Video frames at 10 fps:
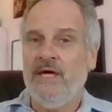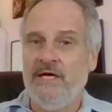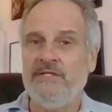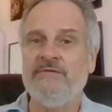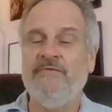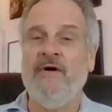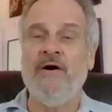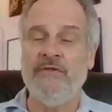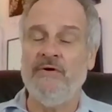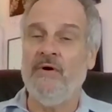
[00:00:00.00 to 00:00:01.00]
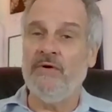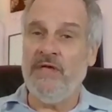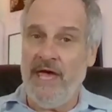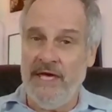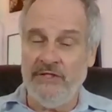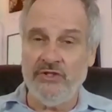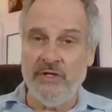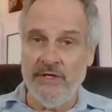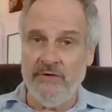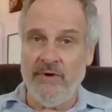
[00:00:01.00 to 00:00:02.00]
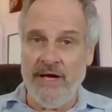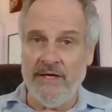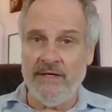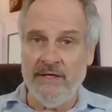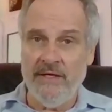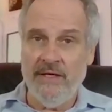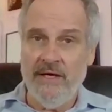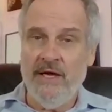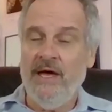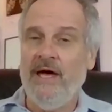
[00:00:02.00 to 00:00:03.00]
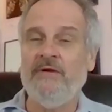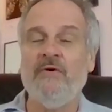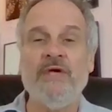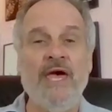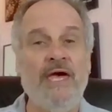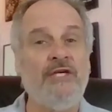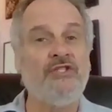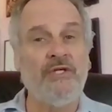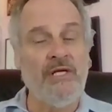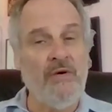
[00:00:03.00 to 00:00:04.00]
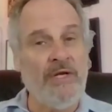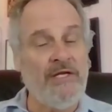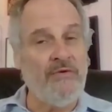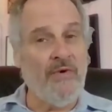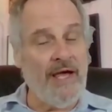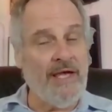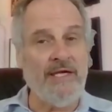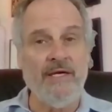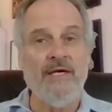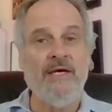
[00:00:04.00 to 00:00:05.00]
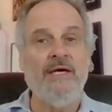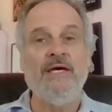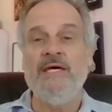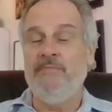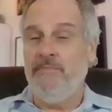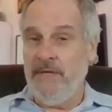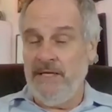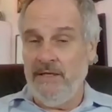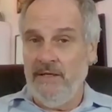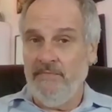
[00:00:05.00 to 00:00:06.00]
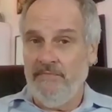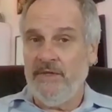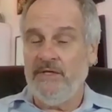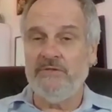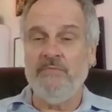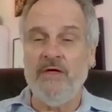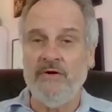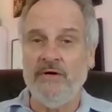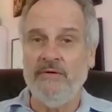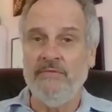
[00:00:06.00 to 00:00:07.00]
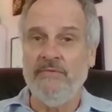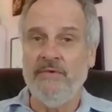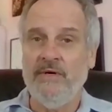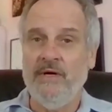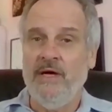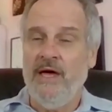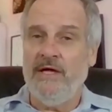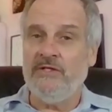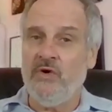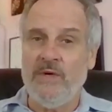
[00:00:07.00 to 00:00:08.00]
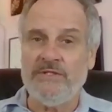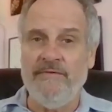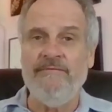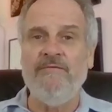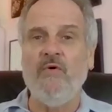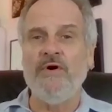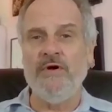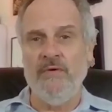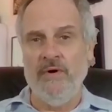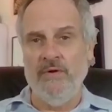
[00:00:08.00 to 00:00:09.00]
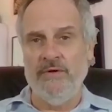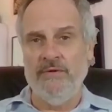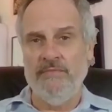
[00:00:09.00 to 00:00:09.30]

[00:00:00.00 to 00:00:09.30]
His father occasionally drank, and occasionally, when he drank, he beat his mother. And so, as a four year old,